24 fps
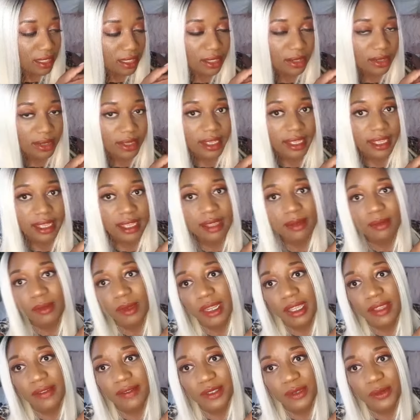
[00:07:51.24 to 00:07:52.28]
Okay, I'm
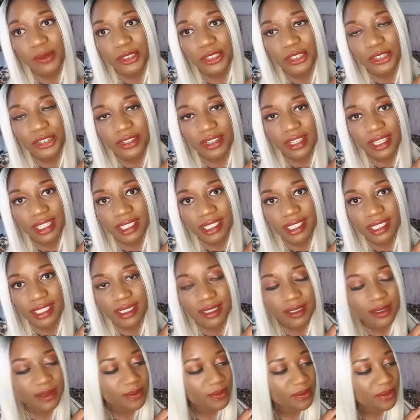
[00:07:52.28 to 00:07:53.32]
gonna have to return this.
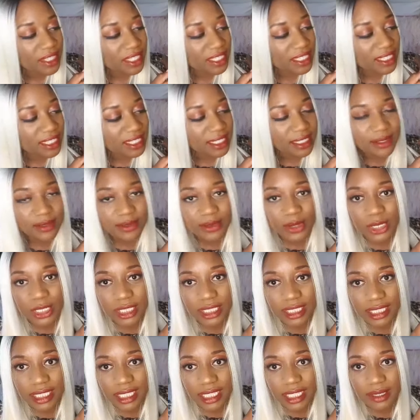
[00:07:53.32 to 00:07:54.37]
This is
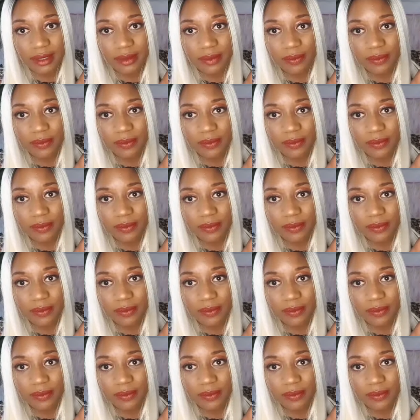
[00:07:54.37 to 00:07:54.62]
faulty.